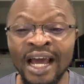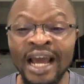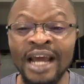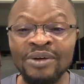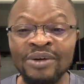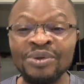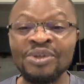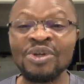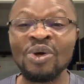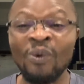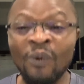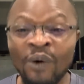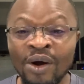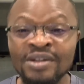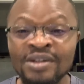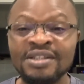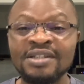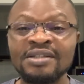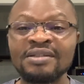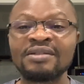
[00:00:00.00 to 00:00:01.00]
Edu you
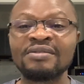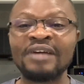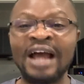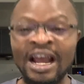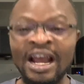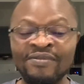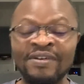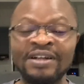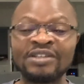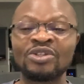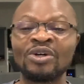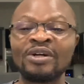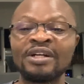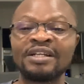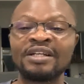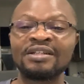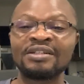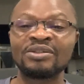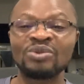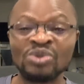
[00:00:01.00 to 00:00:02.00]
want Ivan
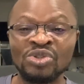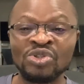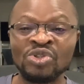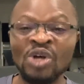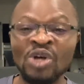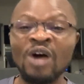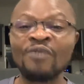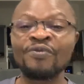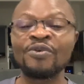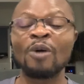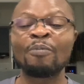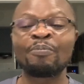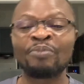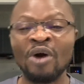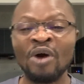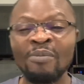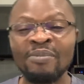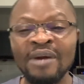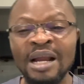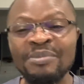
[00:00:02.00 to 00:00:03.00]
Toney. To solve your
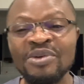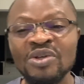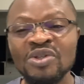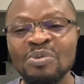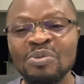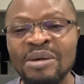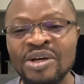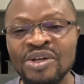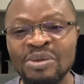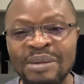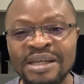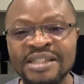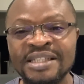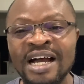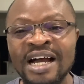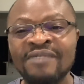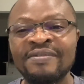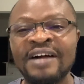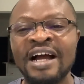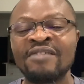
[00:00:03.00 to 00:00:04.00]
problem, you must
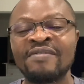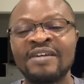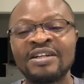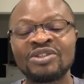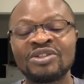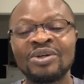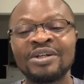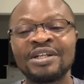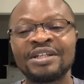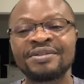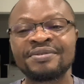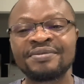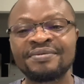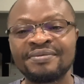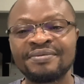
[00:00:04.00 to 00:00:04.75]
have Ivan Toney.